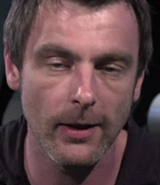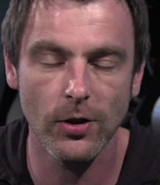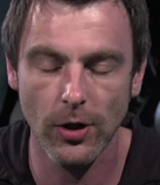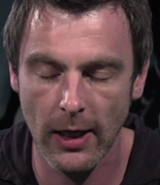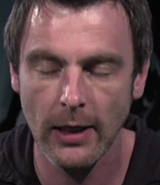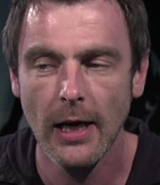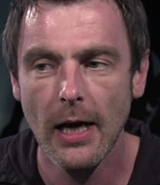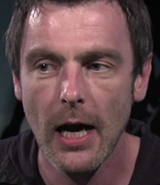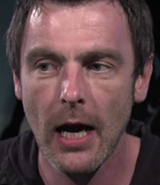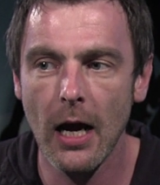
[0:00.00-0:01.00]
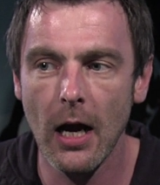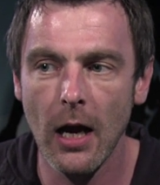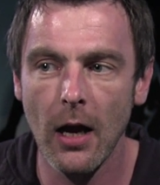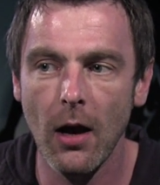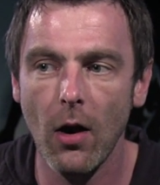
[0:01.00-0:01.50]
this year.
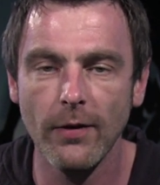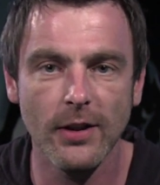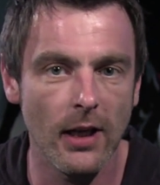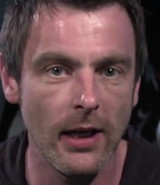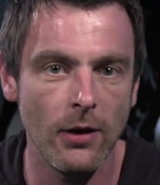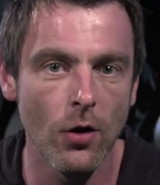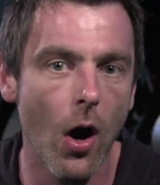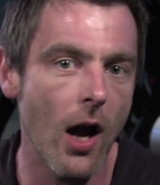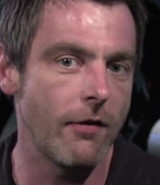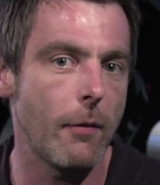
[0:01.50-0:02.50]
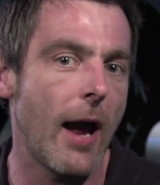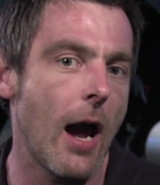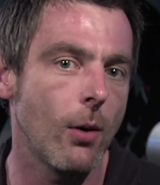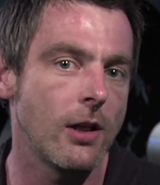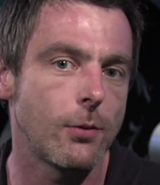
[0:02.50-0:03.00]
Obviously not
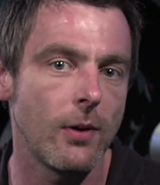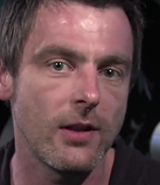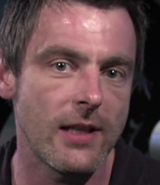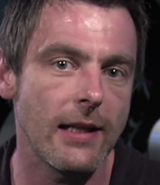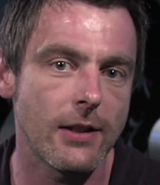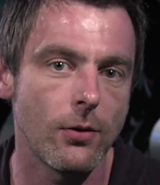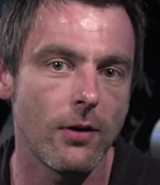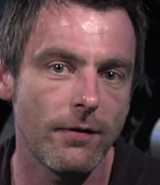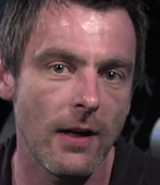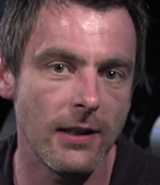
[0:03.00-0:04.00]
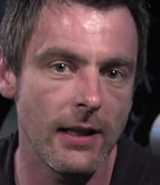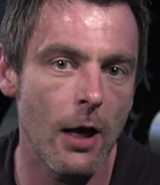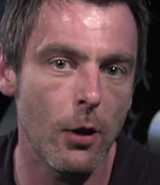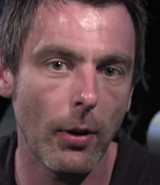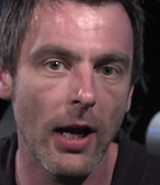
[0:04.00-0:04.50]
overpowered. With the tactical defending
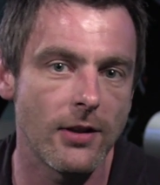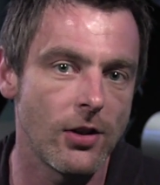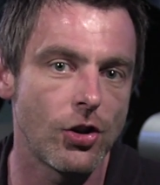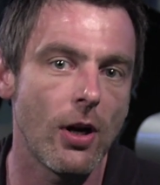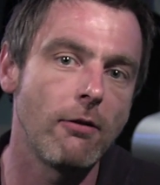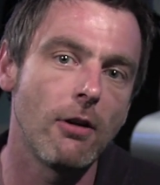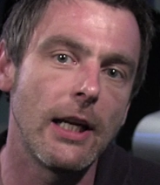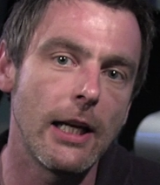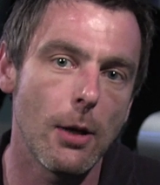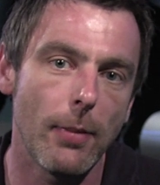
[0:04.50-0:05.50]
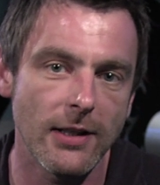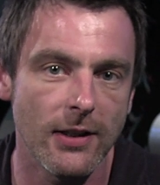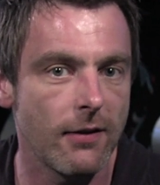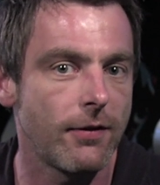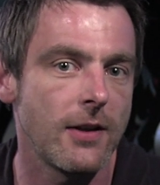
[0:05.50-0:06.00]
now, the players are generally in a
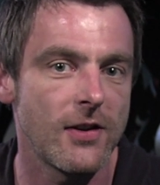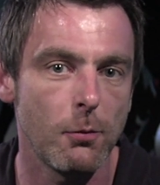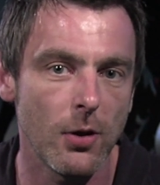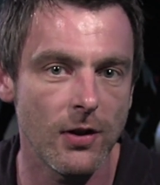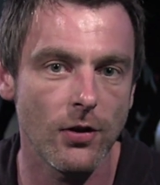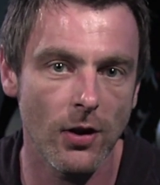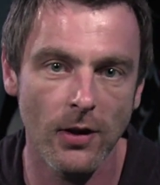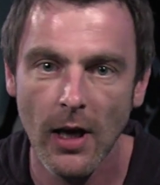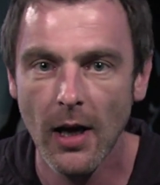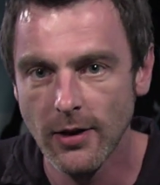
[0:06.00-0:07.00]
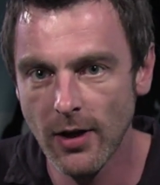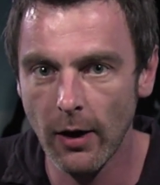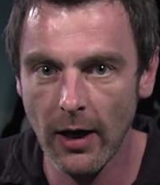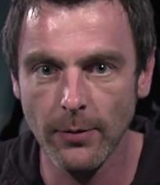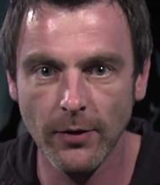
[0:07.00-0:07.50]
better defensive position. So
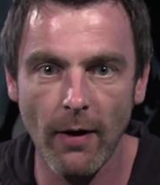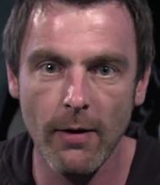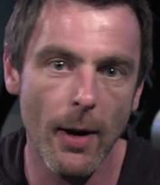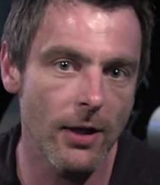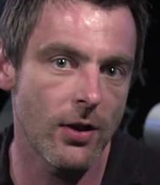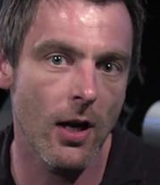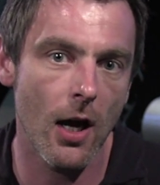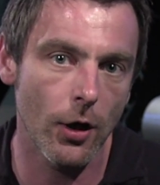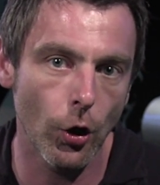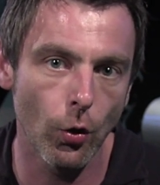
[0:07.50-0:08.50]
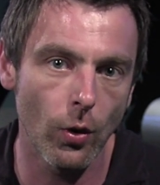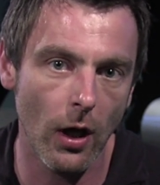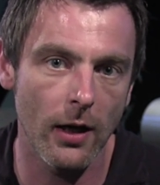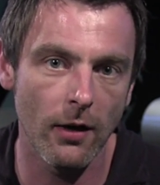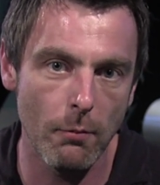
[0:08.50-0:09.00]
it comes very much a cool
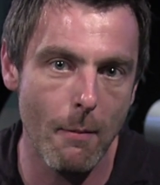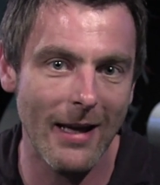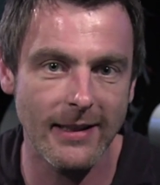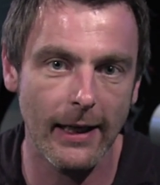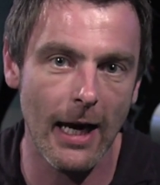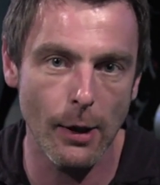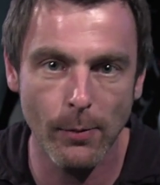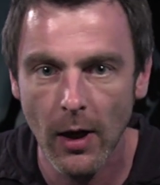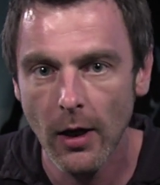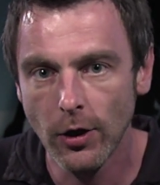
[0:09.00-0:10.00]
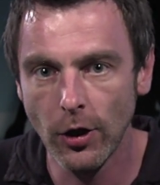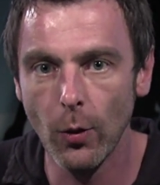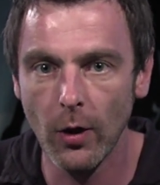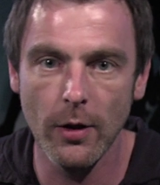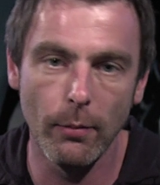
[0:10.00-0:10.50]
kind of meta game.
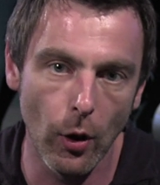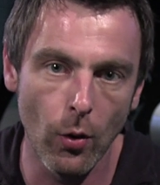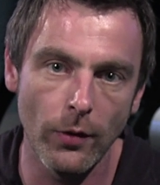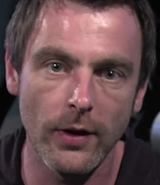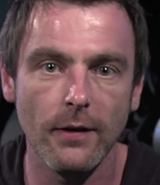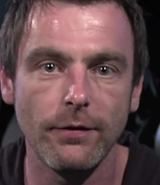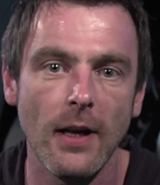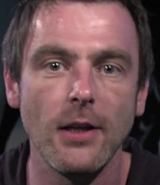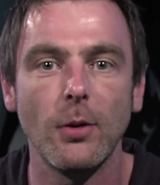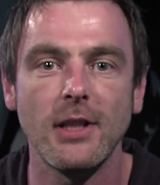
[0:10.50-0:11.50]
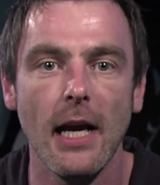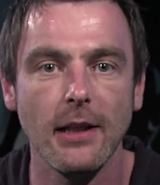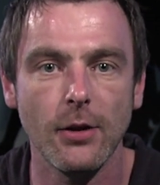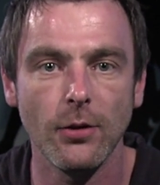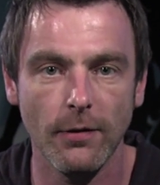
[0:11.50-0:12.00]
You on the ball, the defender with
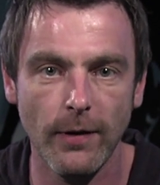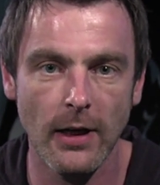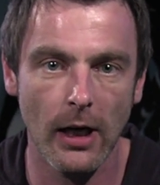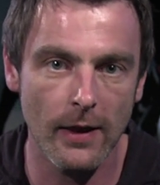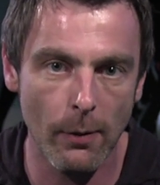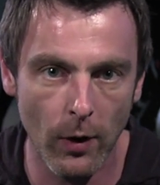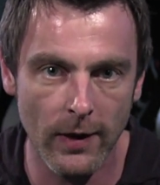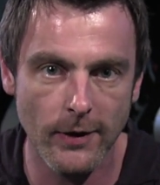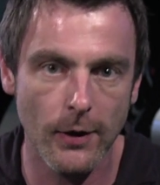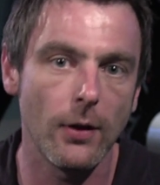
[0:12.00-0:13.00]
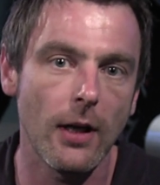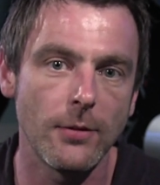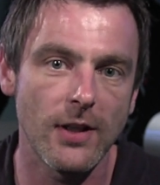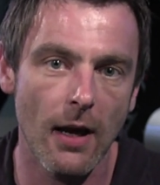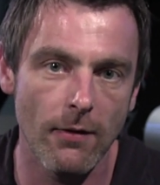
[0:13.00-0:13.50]
tactical defending, and then when the two
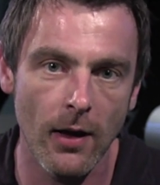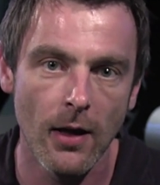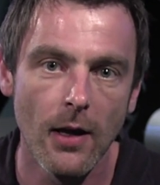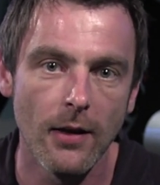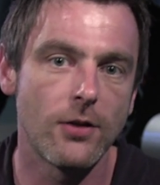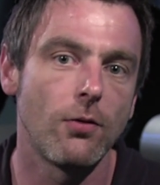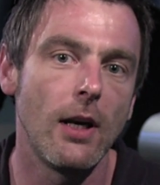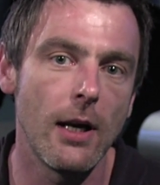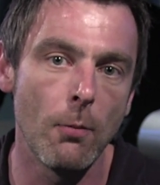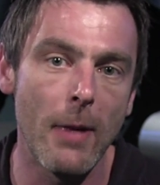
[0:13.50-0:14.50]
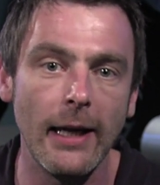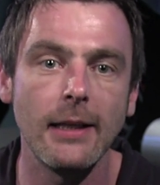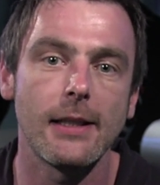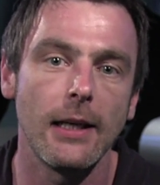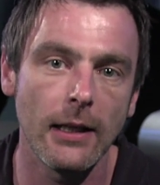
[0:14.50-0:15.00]
come together, this really
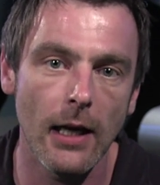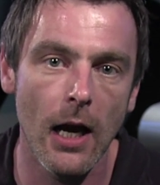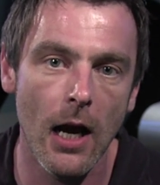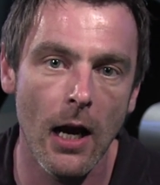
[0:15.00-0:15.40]
amazing